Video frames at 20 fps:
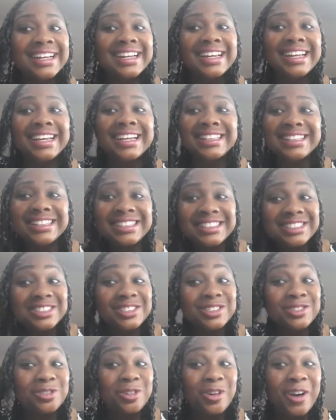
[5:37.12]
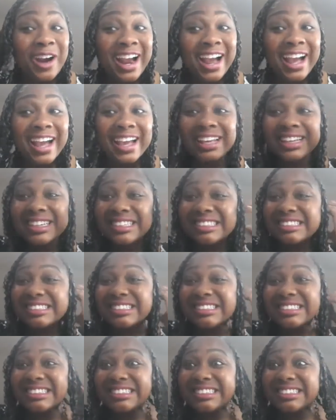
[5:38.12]
let this dry.
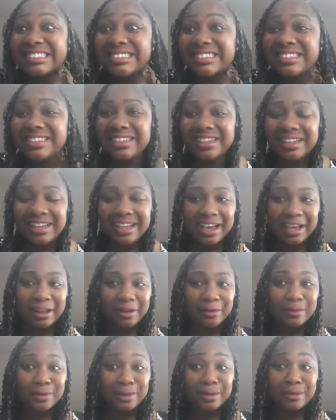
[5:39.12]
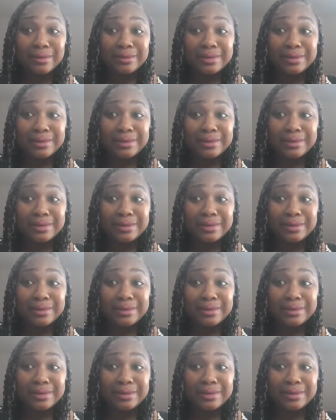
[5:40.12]
I don't know.